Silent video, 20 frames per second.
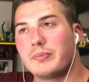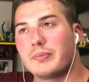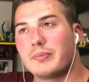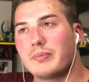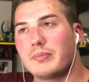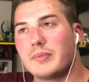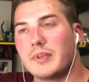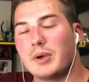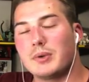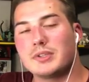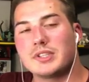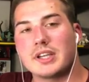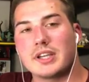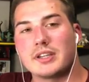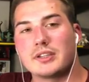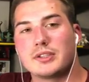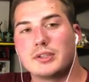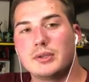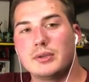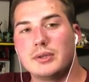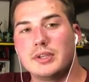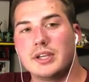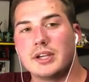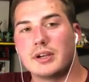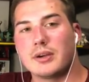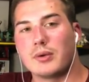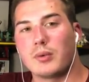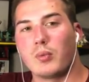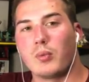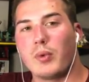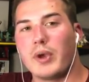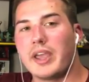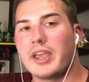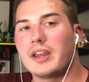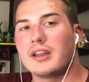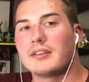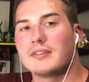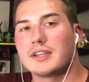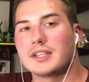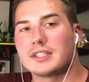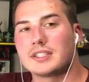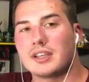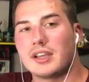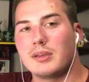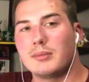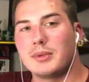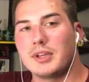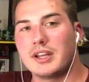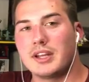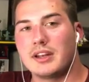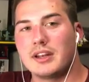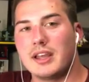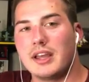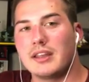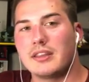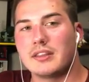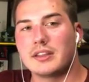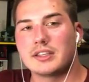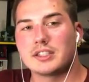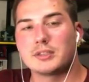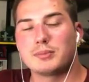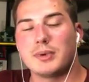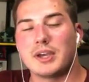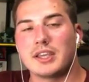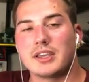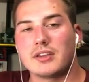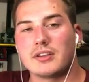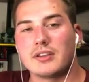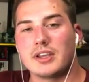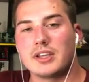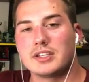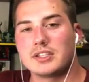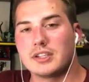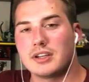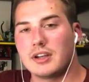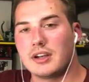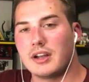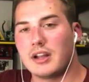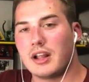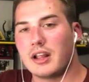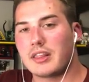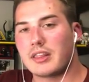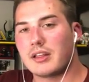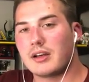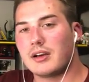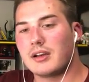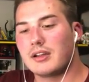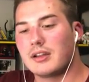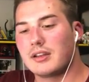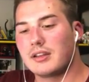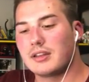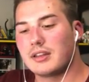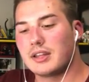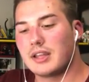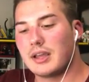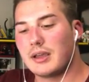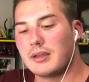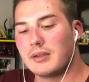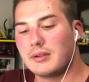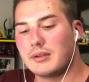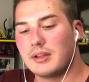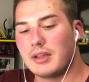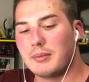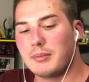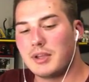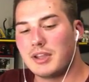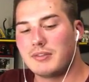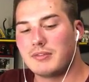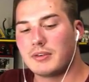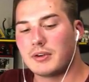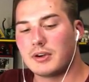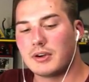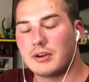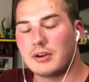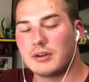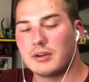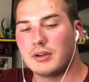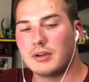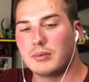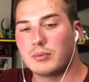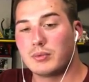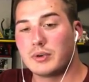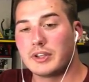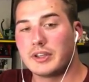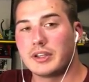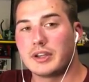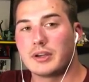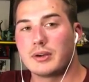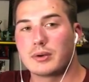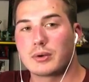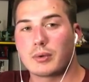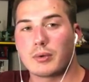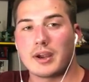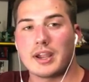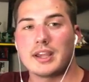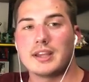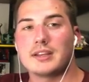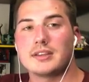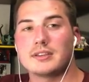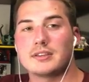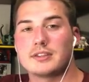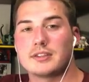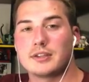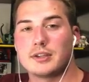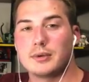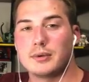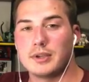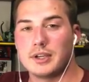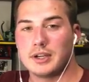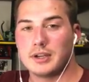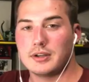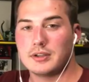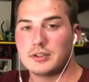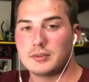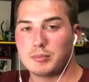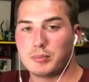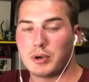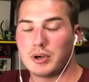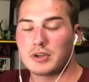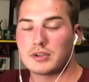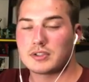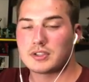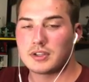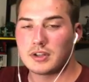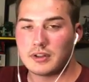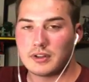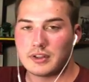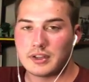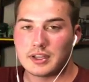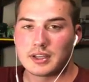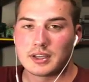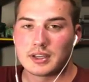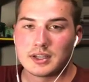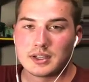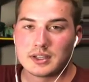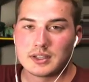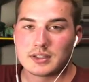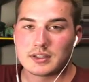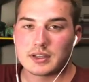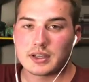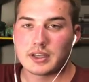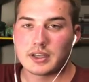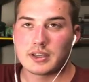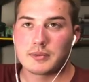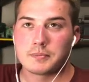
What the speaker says: That was like a 2-year wait of excitement and endless speculation, and I thought that made for a really great 2 years personally. Like,